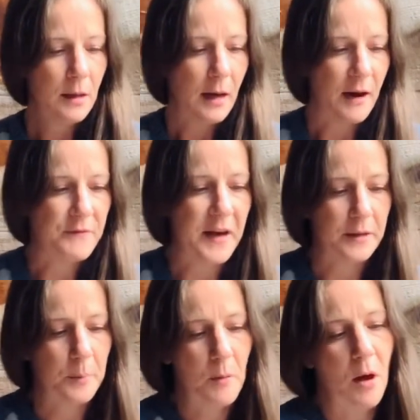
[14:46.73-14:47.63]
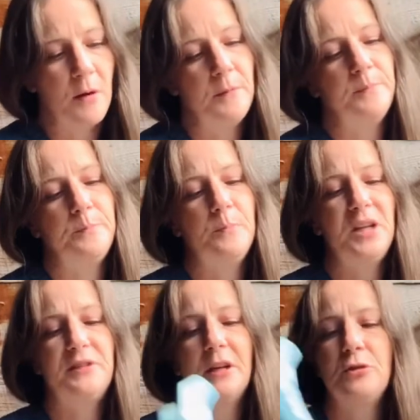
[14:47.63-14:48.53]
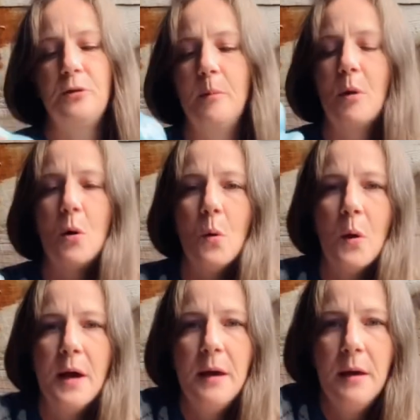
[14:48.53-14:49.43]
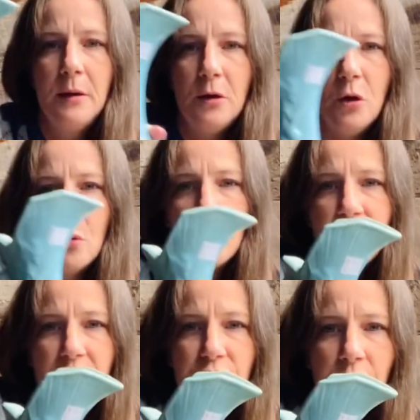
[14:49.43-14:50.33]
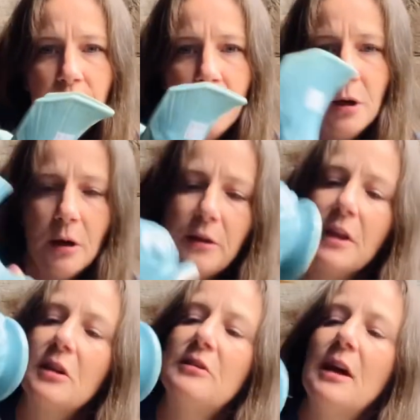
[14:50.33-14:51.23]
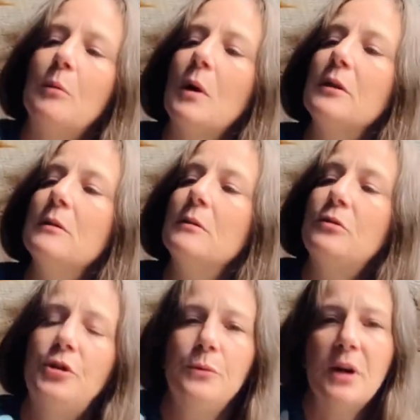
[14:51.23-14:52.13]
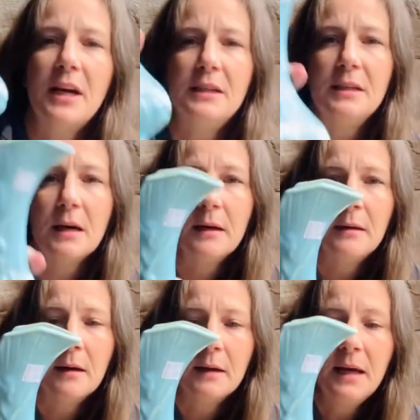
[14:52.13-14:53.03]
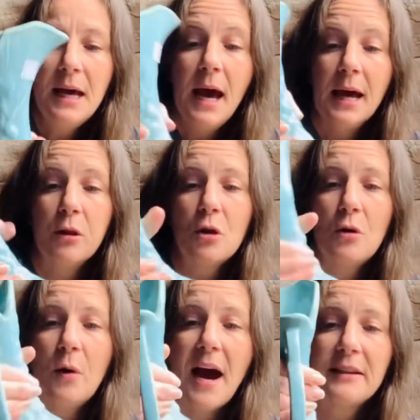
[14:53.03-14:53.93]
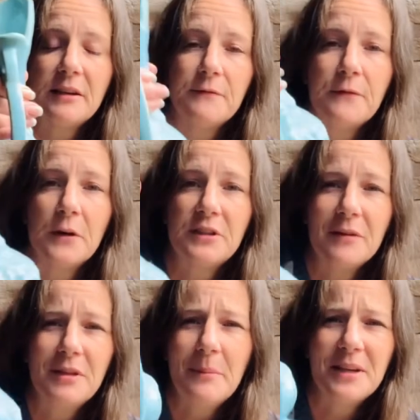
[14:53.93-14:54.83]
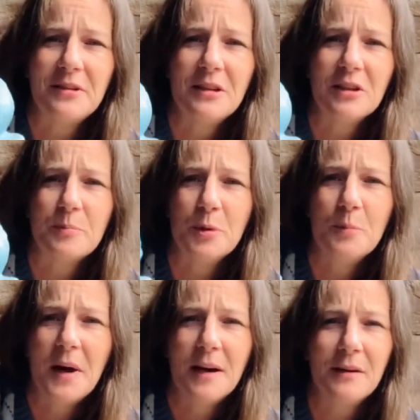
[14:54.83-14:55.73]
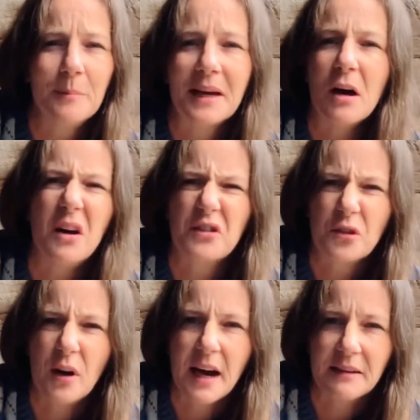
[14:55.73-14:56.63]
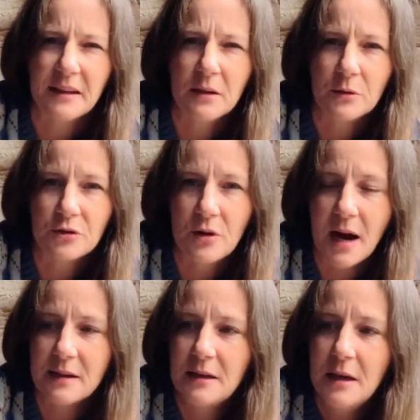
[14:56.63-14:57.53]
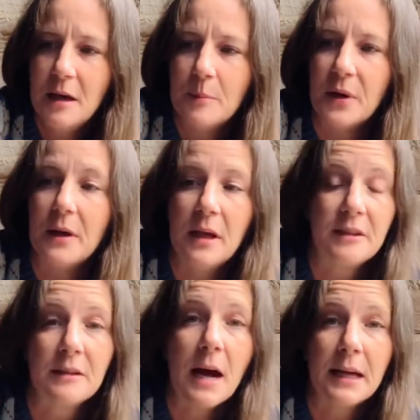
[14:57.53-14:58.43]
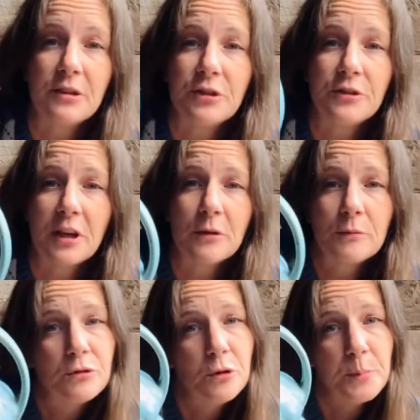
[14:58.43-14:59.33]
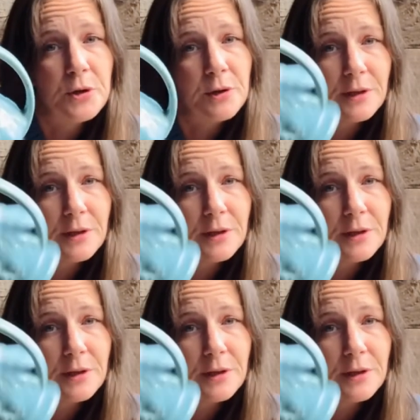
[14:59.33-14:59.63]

I found a mid-century McCoy Ewer pitcher. I think this had what? $2.99 on it. It looked cracked at first. Every time I see this blue powder, I'm like, oh, it's cracked. I know it's cracked. But it's not. It's just like super dirty.